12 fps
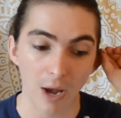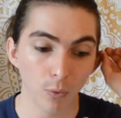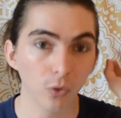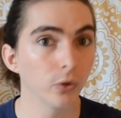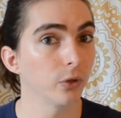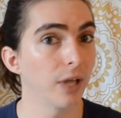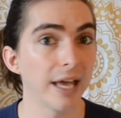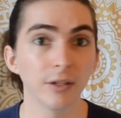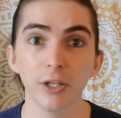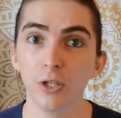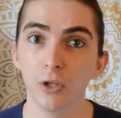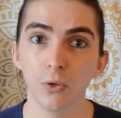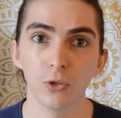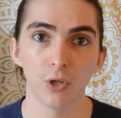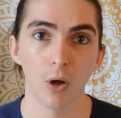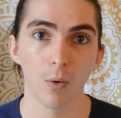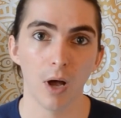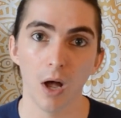I will gladly do
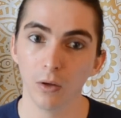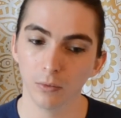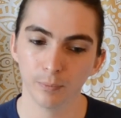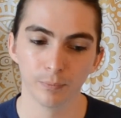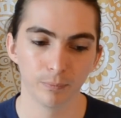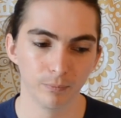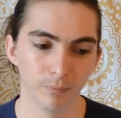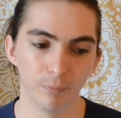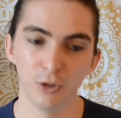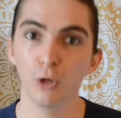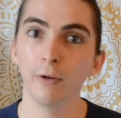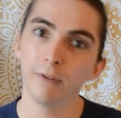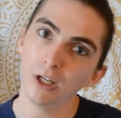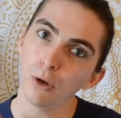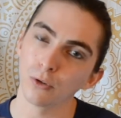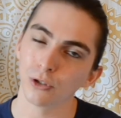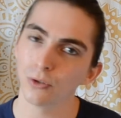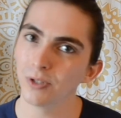so. I'll do a video
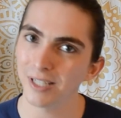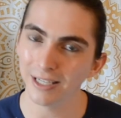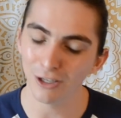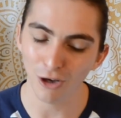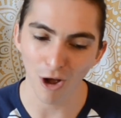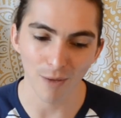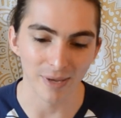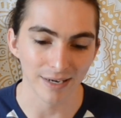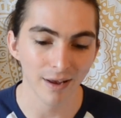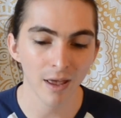as soon as I get a comment.